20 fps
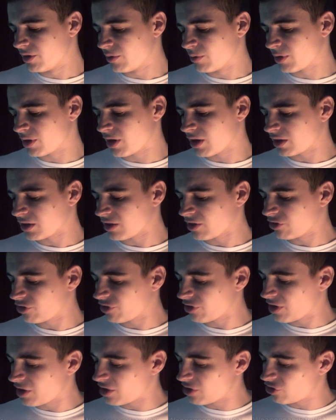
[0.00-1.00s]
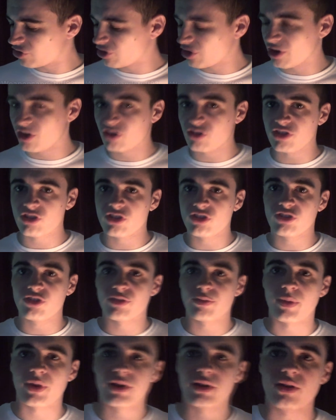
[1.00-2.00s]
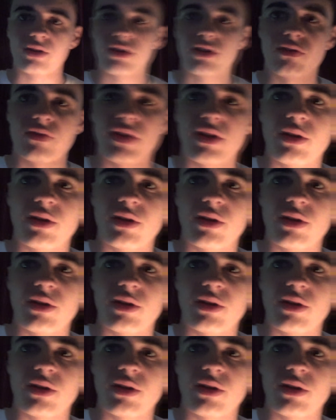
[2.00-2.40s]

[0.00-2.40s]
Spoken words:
regardless, it charges, by look of